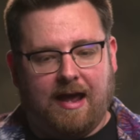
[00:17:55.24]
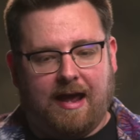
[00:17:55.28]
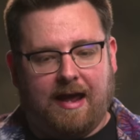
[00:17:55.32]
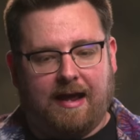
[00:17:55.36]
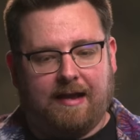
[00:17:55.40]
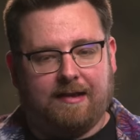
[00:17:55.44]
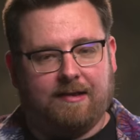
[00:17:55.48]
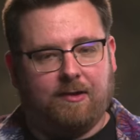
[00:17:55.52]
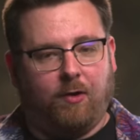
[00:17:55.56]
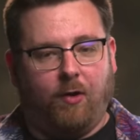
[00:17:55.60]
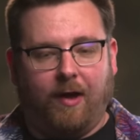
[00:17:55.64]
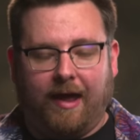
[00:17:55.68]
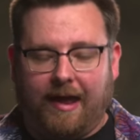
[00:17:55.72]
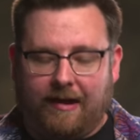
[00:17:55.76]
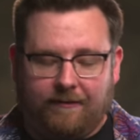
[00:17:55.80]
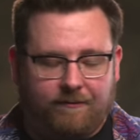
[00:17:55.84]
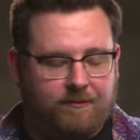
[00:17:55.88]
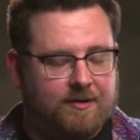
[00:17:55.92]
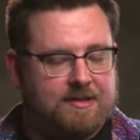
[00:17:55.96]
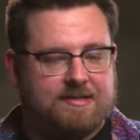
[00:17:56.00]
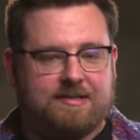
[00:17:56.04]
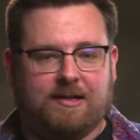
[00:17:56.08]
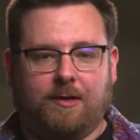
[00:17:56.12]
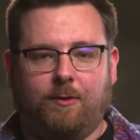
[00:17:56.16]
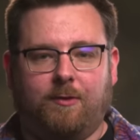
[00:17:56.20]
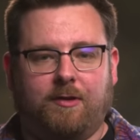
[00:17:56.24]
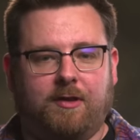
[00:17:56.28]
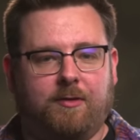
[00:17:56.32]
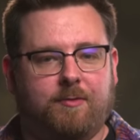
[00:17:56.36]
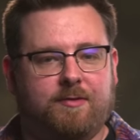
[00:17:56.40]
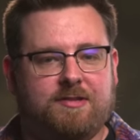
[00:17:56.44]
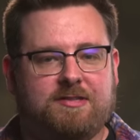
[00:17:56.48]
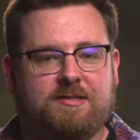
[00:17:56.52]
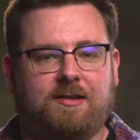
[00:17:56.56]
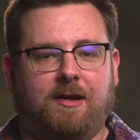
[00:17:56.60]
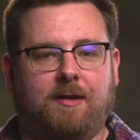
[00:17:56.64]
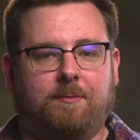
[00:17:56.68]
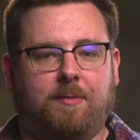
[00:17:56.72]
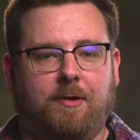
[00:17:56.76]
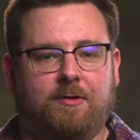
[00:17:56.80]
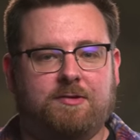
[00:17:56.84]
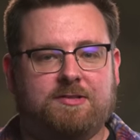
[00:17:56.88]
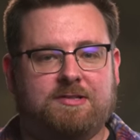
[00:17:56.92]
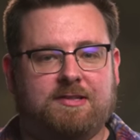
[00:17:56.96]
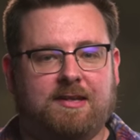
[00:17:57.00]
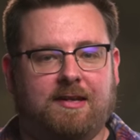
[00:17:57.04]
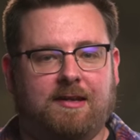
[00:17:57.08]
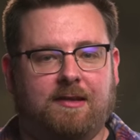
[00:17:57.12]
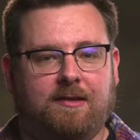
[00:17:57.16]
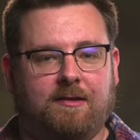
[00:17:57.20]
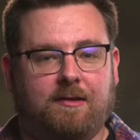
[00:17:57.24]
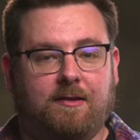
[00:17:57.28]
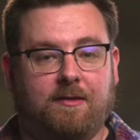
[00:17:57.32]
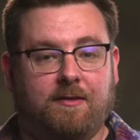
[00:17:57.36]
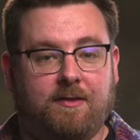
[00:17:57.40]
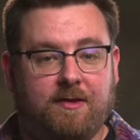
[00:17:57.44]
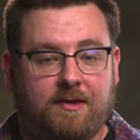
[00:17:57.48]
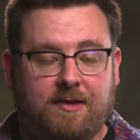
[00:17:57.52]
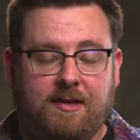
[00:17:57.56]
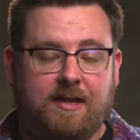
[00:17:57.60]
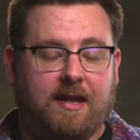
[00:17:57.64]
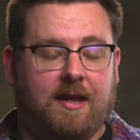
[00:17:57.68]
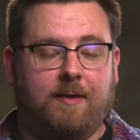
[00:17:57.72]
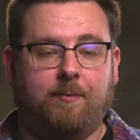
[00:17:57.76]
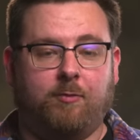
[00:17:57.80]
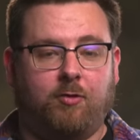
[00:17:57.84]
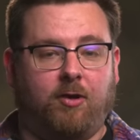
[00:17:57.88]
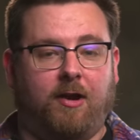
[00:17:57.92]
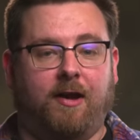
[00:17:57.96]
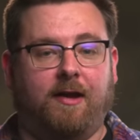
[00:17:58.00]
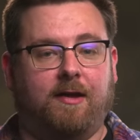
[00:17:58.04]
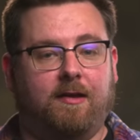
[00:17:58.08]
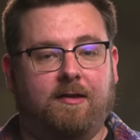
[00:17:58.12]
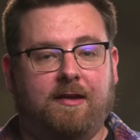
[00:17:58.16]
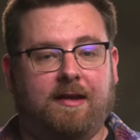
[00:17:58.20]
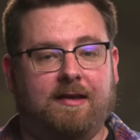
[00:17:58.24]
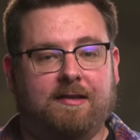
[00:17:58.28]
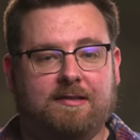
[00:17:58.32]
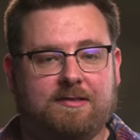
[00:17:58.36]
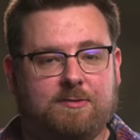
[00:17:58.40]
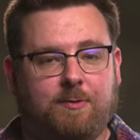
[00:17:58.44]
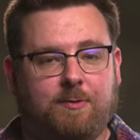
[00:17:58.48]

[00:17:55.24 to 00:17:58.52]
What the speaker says: and every single one of them had started posting the year prior in